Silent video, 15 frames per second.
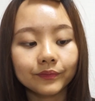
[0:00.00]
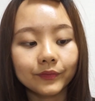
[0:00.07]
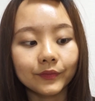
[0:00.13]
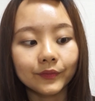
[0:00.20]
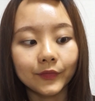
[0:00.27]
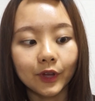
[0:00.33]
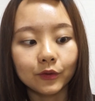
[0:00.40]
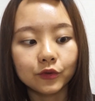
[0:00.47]

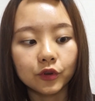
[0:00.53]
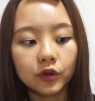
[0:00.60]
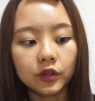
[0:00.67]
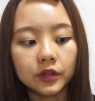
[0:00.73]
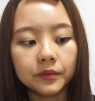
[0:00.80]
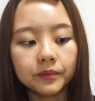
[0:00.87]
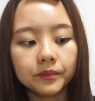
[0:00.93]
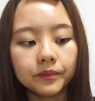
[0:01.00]
That was so
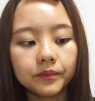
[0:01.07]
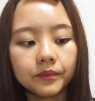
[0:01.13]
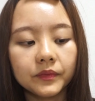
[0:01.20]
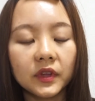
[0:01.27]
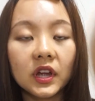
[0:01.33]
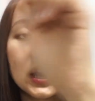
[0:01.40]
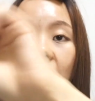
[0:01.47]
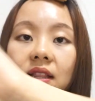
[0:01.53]
good.
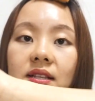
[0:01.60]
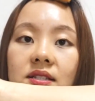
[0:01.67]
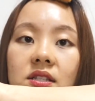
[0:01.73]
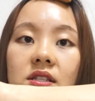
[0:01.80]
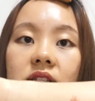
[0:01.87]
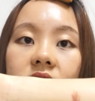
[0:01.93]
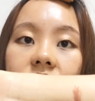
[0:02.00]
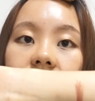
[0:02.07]
Again, this
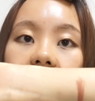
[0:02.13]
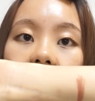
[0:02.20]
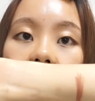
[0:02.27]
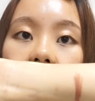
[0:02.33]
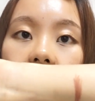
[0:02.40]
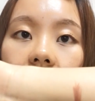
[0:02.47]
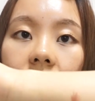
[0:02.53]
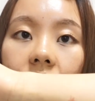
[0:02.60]
is
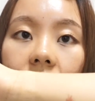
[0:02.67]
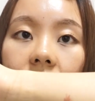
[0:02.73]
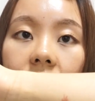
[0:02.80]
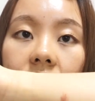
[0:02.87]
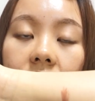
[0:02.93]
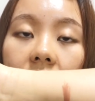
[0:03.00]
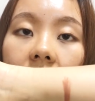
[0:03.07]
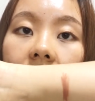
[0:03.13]

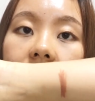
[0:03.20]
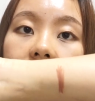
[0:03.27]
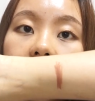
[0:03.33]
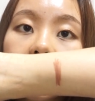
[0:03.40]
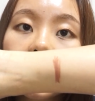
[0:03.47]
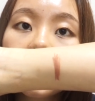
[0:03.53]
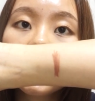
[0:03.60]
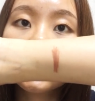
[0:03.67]
in
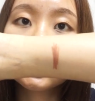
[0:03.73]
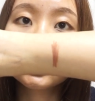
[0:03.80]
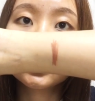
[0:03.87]
Kylie.